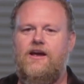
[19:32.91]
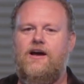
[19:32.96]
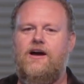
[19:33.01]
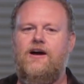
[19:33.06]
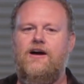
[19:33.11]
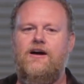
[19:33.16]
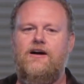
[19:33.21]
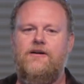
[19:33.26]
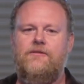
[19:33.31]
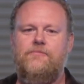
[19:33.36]

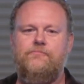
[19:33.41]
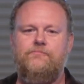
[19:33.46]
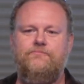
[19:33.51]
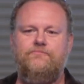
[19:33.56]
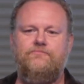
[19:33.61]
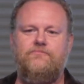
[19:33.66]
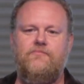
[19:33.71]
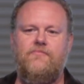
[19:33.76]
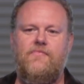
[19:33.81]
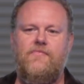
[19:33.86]

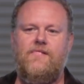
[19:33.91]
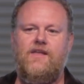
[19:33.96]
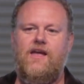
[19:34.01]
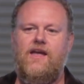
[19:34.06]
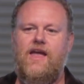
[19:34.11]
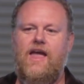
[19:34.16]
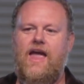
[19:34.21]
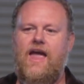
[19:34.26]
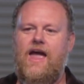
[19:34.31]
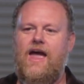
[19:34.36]
Um,
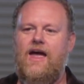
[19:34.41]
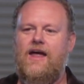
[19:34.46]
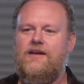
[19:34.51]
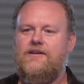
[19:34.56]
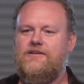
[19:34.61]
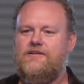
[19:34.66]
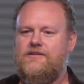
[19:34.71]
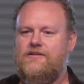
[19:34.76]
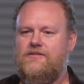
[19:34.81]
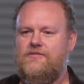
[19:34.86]

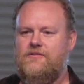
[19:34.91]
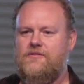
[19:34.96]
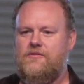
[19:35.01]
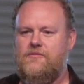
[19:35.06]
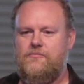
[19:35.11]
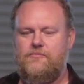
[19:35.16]
and